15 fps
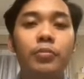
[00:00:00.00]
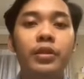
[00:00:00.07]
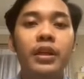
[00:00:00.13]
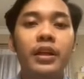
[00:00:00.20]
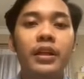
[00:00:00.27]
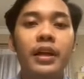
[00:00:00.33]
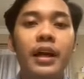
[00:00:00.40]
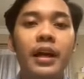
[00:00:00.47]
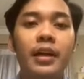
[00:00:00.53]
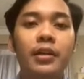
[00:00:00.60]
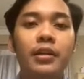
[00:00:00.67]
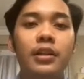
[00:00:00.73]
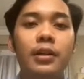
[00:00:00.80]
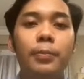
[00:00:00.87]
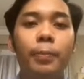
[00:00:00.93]
and
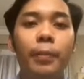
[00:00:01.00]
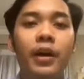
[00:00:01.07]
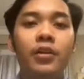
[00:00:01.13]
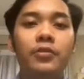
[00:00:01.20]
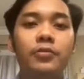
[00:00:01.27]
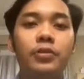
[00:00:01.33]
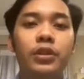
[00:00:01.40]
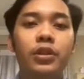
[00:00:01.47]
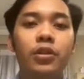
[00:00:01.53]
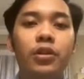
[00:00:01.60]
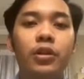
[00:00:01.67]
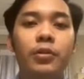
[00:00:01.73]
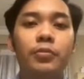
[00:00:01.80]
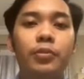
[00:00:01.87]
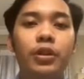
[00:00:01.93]
the impact of work
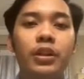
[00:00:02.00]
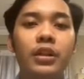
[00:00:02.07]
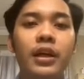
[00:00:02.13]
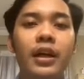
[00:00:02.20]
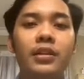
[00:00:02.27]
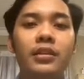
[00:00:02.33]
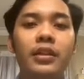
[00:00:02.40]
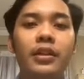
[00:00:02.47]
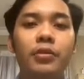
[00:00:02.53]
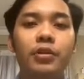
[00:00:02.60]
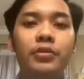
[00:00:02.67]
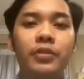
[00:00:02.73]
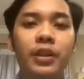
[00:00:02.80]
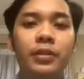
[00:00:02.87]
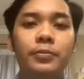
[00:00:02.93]
on employee health and
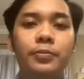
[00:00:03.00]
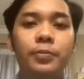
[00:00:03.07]
welfare.